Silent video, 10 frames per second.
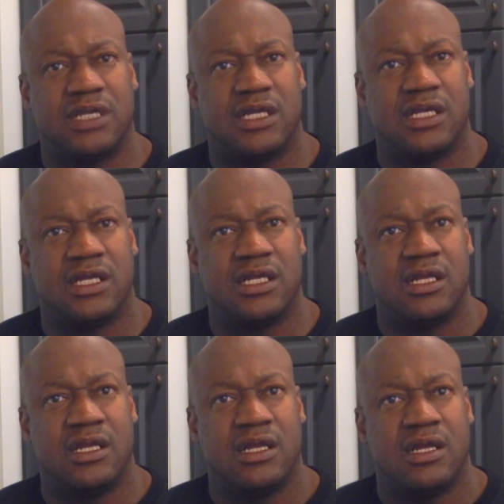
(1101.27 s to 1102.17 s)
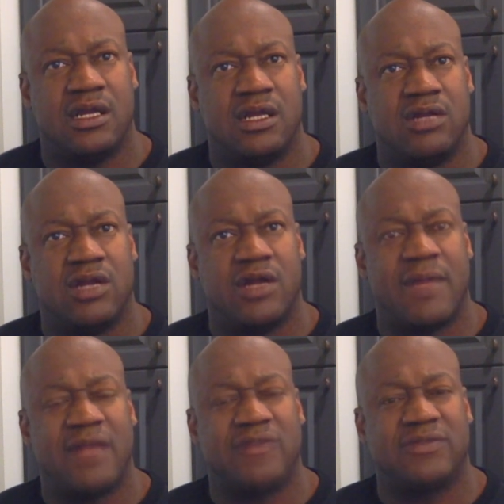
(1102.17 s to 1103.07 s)
And, you know,
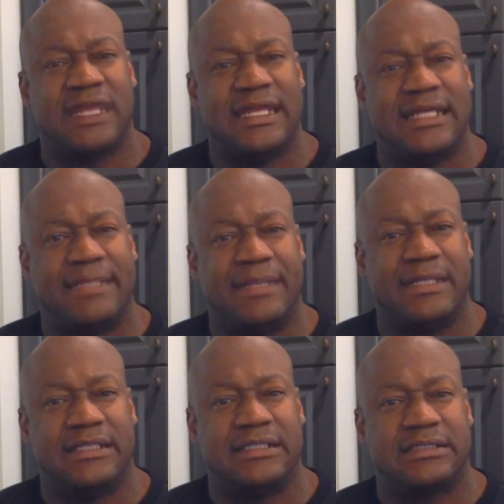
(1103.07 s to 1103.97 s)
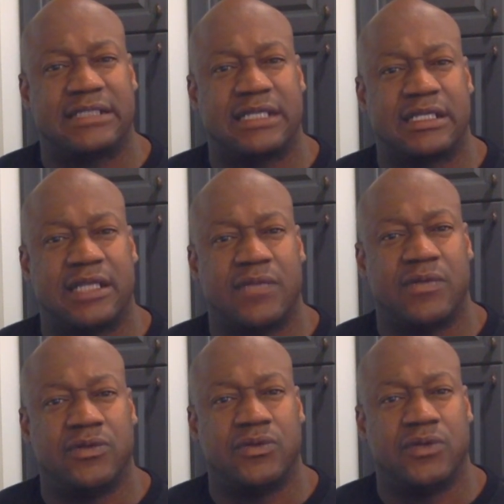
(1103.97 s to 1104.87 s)
everybody's on their independence kick and they
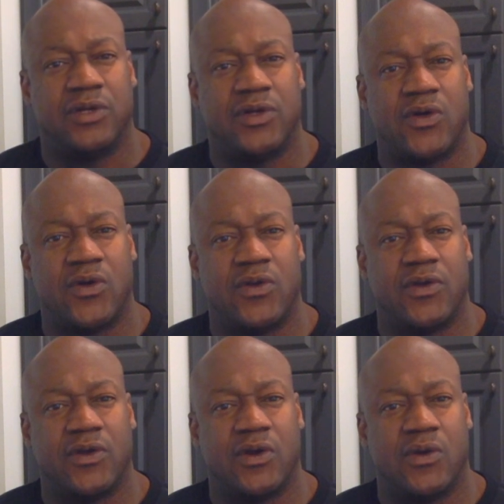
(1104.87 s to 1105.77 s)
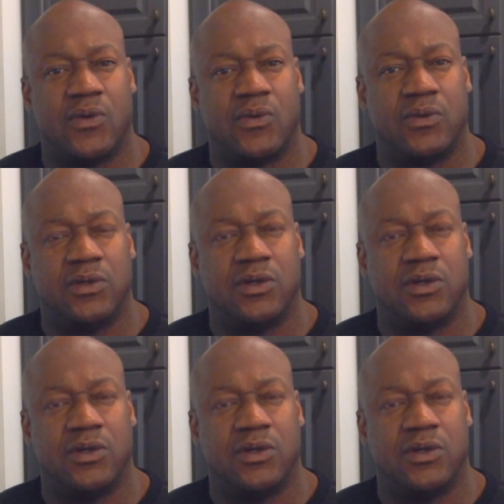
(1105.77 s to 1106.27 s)
want to do it on their own.